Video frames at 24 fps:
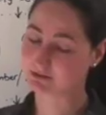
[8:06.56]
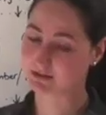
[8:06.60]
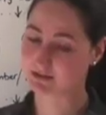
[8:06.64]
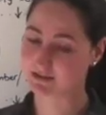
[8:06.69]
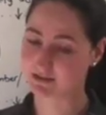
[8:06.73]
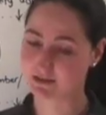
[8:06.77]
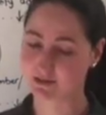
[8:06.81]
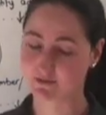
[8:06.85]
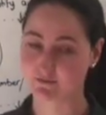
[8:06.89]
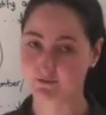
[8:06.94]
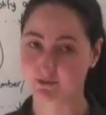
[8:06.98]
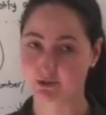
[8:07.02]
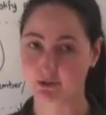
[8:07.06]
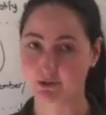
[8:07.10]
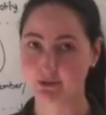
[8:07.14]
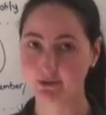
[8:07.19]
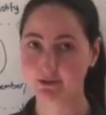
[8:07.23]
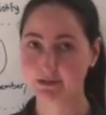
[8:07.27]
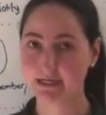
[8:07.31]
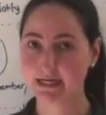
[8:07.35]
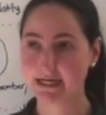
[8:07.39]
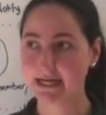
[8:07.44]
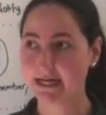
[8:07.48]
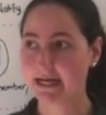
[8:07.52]
task
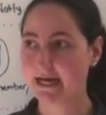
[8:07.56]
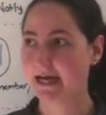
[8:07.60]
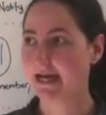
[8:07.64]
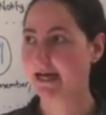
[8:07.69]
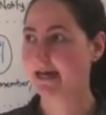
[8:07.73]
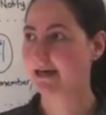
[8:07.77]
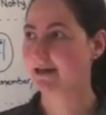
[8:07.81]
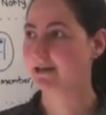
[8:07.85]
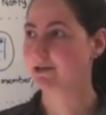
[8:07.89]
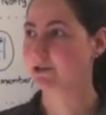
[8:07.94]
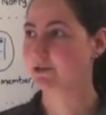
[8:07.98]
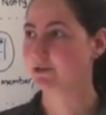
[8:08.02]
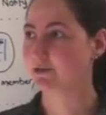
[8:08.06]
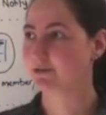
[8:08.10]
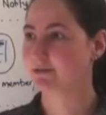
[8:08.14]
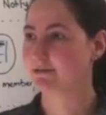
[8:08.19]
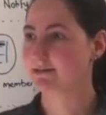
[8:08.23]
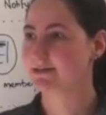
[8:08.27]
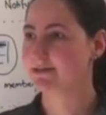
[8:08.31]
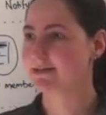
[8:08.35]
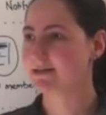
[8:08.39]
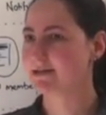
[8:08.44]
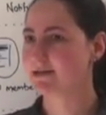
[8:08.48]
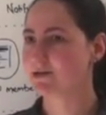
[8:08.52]
flow. You can
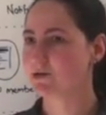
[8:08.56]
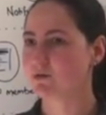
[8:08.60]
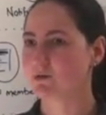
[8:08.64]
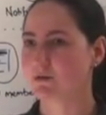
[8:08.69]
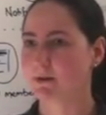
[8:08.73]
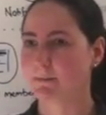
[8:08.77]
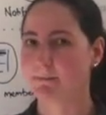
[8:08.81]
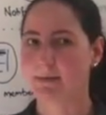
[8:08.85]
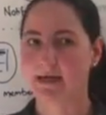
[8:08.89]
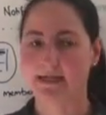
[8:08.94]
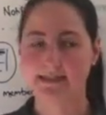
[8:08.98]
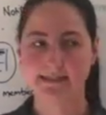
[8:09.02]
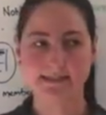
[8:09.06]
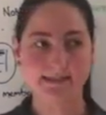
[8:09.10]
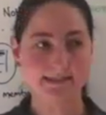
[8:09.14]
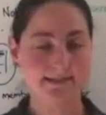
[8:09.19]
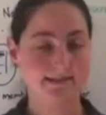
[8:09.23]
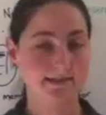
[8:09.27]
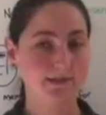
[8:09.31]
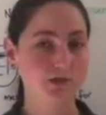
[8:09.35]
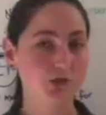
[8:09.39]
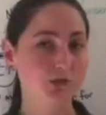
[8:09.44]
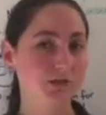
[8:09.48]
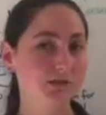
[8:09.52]
see you can make
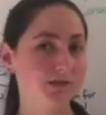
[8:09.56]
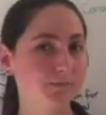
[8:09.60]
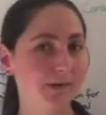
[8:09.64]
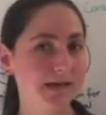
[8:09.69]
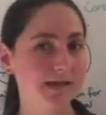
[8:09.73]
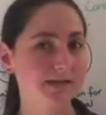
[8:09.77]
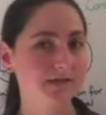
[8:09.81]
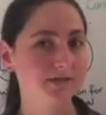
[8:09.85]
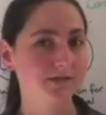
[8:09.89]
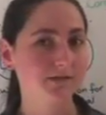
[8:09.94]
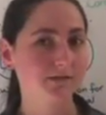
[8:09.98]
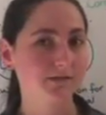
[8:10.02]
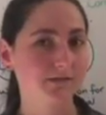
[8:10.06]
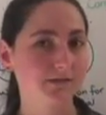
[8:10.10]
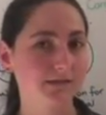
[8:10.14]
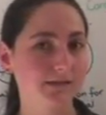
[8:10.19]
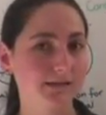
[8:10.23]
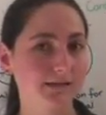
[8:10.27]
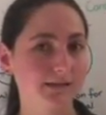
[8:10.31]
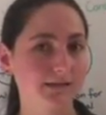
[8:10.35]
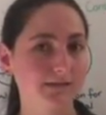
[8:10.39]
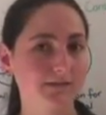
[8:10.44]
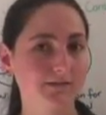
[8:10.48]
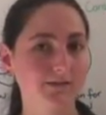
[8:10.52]
decisions based on
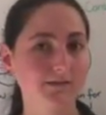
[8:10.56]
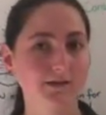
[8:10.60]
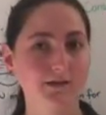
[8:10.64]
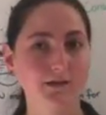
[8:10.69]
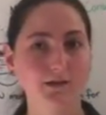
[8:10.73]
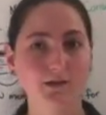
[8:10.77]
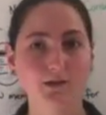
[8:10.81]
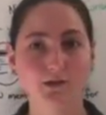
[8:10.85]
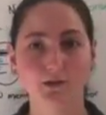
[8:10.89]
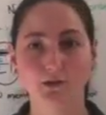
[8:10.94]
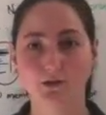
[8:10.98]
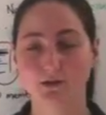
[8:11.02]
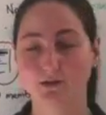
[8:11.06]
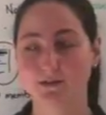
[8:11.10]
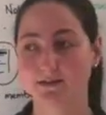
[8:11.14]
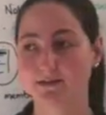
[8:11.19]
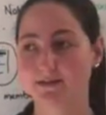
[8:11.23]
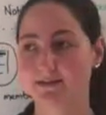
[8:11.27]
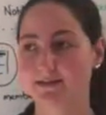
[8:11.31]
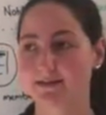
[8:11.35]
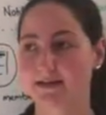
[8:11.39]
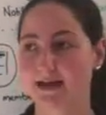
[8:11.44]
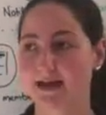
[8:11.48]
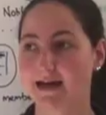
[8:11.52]
things, you can
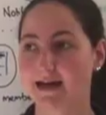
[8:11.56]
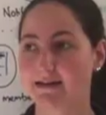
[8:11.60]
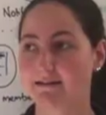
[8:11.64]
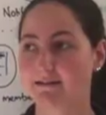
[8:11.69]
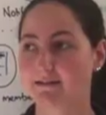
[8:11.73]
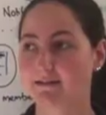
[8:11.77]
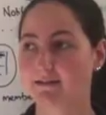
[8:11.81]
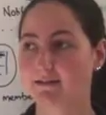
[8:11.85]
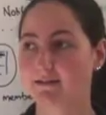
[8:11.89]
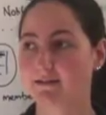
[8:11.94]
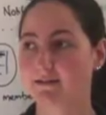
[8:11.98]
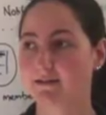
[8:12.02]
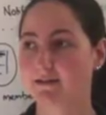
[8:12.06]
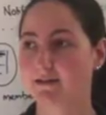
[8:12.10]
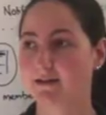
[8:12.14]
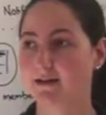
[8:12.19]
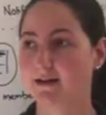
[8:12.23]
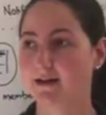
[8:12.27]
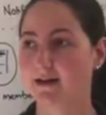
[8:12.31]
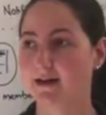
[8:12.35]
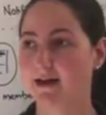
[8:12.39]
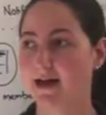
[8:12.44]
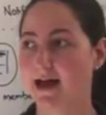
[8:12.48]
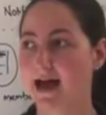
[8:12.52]
decide
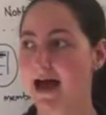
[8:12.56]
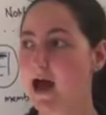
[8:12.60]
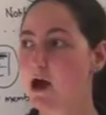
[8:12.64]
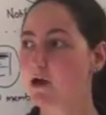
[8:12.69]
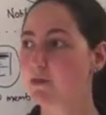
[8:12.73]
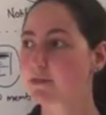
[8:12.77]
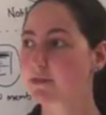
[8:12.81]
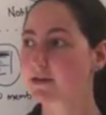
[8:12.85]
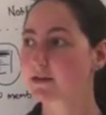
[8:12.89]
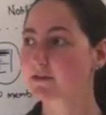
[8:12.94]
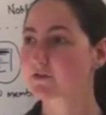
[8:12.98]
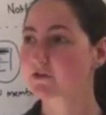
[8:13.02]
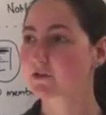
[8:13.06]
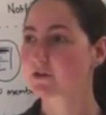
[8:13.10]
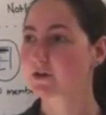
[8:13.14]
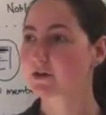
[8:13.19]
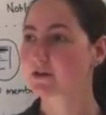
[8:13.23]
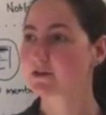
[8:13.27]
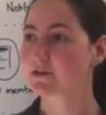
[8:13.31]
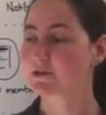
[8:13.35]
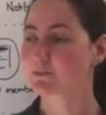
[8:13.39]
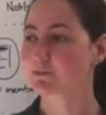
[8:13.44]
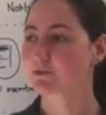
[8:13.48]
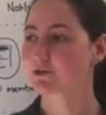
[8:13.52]
how things are
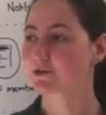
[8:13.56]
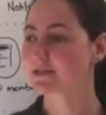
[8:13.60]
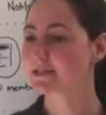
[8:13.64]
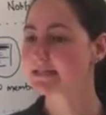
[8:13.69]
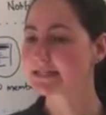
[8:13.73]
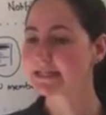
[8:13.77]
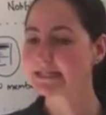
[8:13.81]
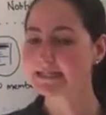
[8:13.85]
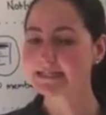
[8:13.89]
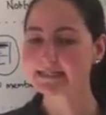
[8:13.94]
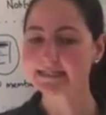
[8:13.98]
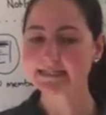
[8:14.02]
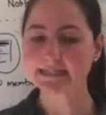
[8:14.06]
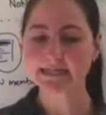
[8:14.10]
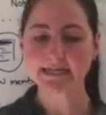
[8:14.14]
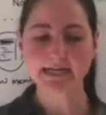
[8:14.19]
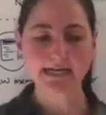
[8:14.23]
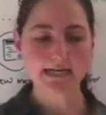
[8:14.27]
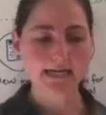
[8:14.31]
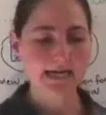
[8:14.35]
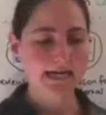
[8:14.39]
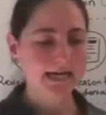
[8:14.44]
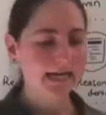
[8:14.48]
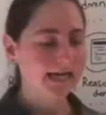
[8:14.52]
going to proceed,
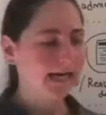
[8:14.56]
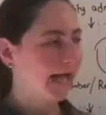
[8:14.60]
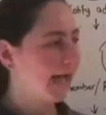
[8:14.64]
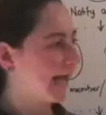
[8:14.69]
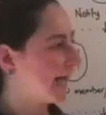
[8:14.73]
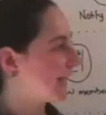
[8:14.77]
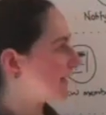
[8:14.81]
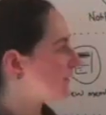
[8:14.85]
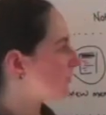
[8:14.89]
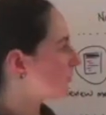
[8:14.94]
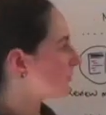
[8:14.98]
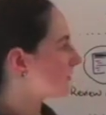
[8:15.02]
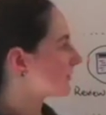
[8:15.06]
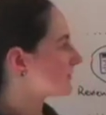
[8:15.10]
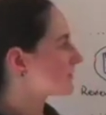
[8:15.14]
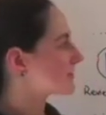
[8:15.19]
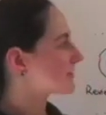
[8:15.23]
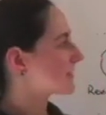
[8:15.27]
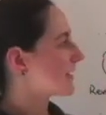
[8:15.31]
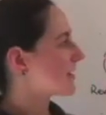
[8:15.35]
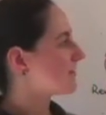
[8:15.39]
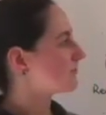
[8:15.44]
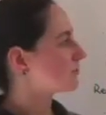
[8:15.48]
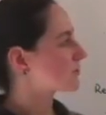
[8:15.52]
and you can
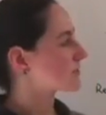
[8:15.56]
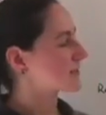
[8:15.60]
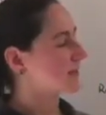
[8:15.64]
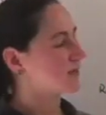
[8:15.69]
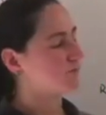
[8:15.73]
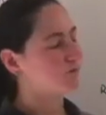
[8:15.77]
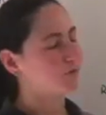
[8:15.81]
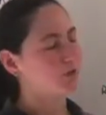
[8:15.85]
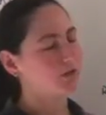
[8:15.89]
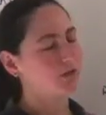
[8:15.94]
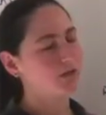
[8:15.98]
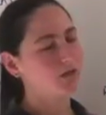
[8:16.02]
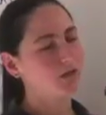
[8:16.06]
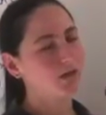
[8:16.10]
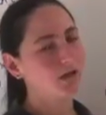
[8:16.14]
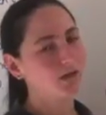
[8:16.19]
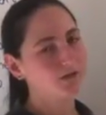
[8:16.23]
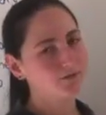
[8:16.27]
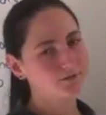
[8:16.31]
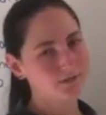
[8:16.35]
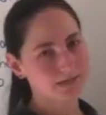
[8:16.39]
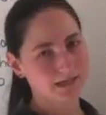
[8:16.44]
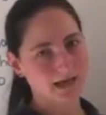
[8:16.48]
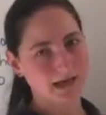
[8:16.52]
save yourself a
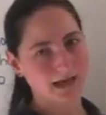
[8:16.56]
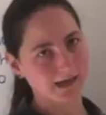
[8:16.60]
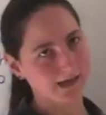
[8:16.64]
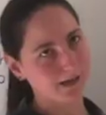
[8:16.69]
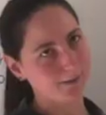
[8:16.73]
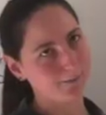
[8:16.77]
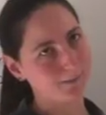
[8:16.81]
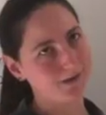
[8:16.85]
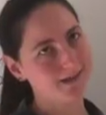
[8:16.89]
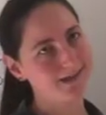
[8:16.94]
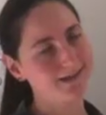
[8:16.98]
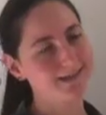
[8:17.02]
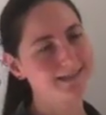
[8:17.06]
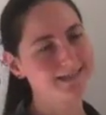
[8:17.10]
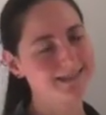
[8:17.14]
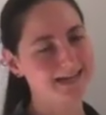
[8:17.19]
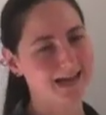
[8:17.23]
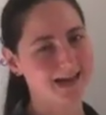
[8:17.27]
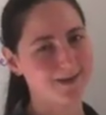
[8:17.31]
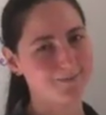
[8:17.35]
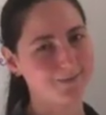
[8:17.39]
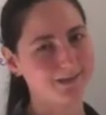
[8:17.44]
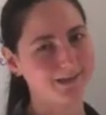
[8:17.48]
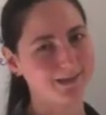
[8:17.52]
lot of time
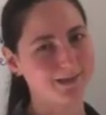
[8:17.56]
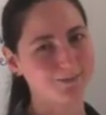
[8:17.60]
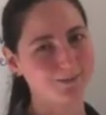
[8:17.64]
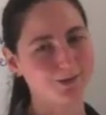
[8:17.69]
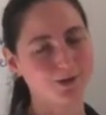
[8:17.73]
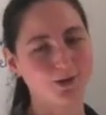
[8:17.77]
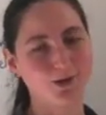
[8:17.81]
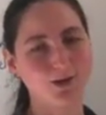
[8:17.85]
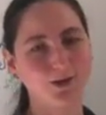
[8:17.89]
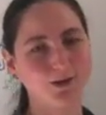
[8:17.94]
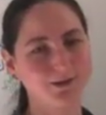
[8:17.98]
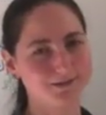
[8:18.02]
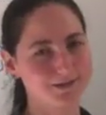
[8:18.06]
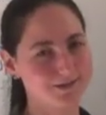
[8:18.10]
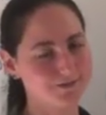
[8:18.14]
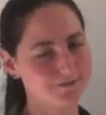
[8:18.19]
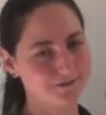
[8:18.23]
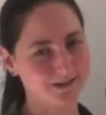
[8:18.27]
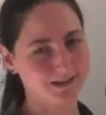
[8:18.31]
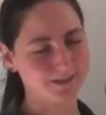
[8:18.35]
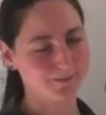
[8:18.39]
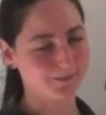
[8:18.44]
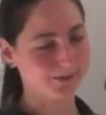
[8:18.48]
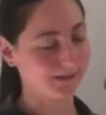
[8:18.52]
typing up lots of
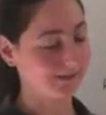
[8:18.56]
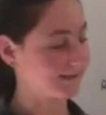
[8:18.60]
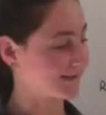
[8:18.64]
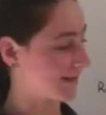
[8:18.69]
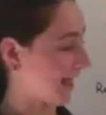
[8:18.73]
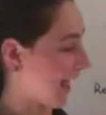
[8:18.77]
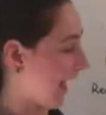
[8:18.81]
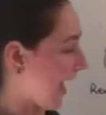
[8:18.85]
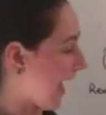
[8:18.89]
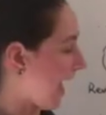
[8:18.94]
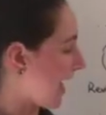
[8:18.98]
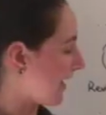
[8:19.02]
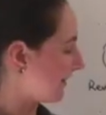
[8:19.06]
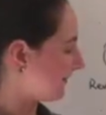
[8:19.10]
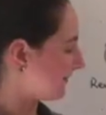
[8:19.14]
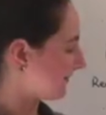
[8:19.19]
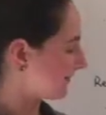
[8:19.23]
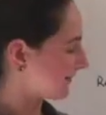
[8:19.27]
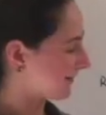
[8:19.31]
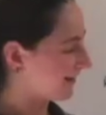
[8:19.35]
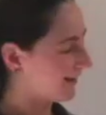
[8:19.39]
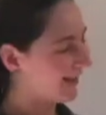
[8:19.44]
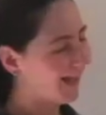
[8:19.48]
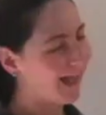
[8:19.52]
emails
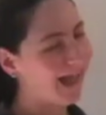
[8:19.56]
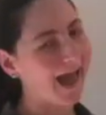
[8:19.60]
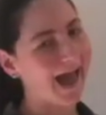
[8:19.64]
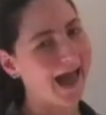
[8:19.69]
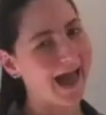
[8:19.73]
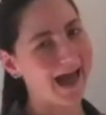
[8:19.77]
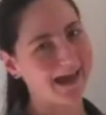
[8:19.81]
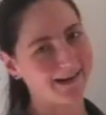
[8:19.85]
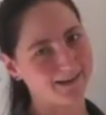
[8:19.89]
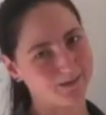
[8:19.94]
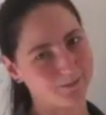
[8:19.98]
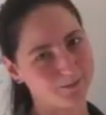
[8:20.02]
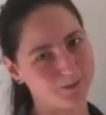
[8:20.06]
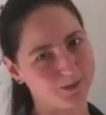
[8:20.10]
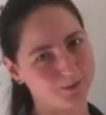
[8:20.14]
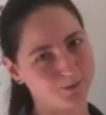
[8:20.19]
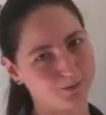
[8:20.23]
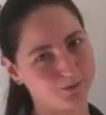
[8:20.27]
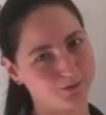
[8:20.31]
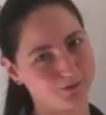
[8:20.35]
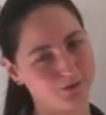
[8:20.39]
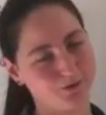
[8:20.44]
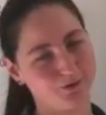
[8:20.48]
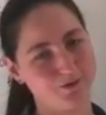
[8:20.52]
and adding
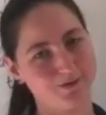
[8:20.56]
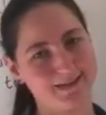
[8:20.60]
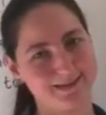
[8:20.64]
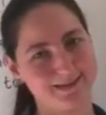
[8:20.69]
people to your